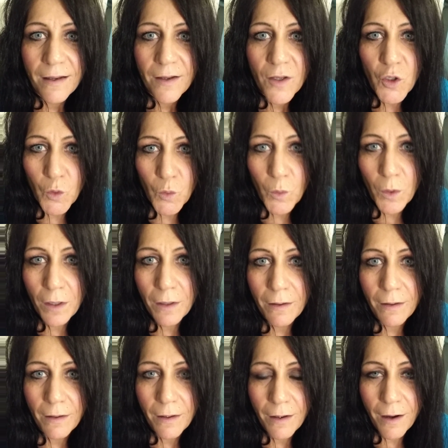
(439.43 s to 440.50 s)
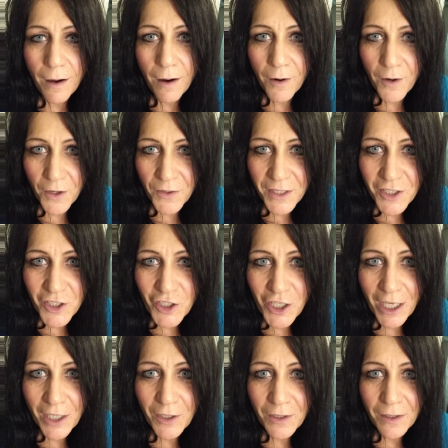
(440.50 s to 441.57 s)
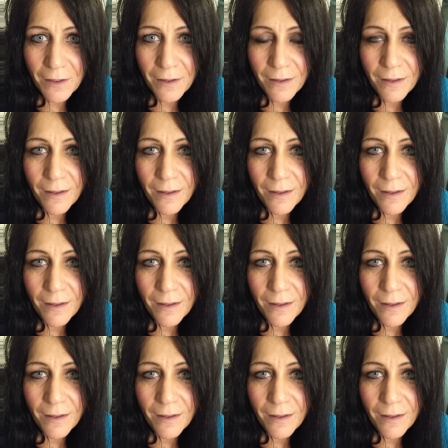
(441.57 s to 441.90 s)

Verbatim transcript: who are on this channel